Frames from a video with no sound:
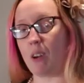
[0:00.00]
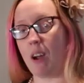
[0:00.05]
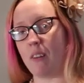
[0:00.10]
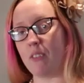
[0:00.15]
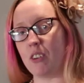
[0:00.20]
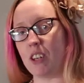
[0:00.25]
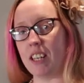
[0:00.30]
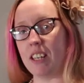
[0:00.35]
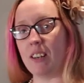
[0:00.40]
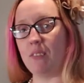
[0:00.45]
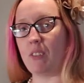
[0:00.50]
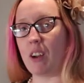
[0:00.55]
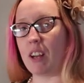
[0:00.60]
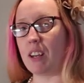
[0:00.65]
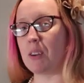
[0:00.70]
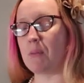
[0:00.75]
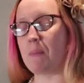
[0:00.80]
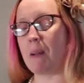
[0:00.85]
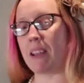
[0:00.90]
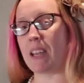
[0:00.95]
ever get
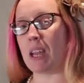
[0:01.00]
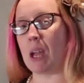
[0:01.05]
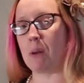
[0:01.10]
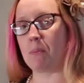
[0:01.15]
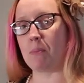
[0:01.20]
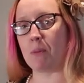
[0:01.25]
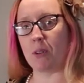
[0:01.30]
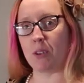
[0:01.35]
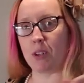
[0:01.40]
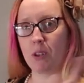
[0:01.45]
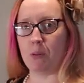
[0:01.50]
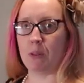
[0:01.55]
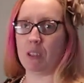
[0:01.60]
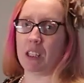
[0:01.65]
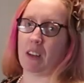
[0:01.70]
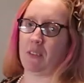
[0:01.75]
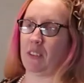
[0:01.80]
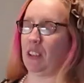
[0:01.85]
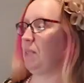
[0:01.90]
invited to my camper, you will love